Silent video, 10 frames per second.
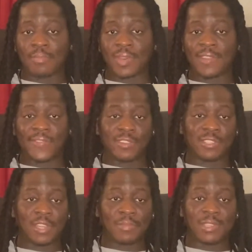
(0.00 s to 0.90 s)
But if there's
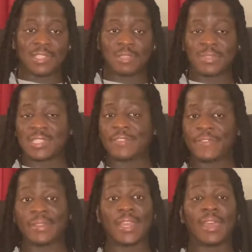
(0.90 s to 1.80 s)
something
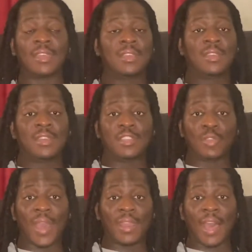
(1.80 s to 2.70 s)
specific that you
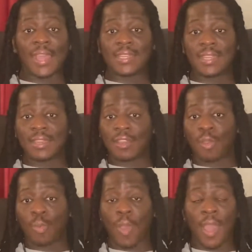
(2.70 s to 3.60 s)
had an idea or
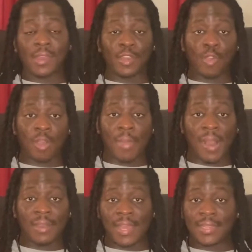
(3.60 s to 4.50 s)
wanted to know about
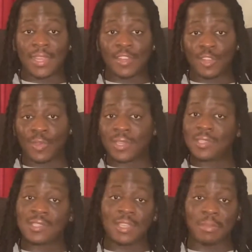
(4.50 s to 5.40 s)
and I didn't do it,
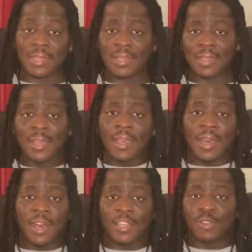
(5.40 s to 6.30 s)
just send me a
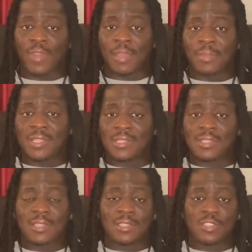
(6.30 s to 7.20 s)
direct
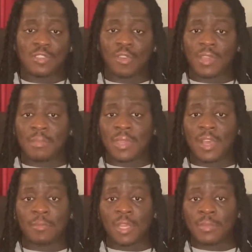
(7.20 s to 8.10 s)
message, hit me up,
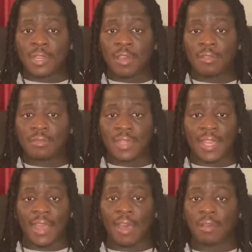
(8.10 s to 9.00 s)
let me know, and
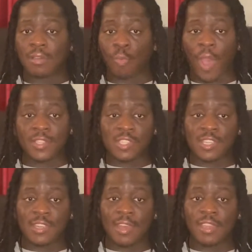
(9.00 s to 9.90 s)
I'll watch it
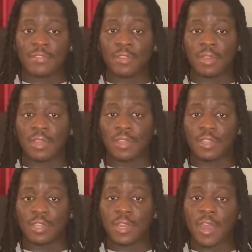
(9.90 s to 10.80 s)
and I'll give you a
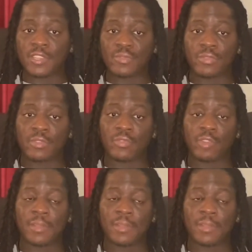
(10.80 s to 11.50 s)
good, honest review for it.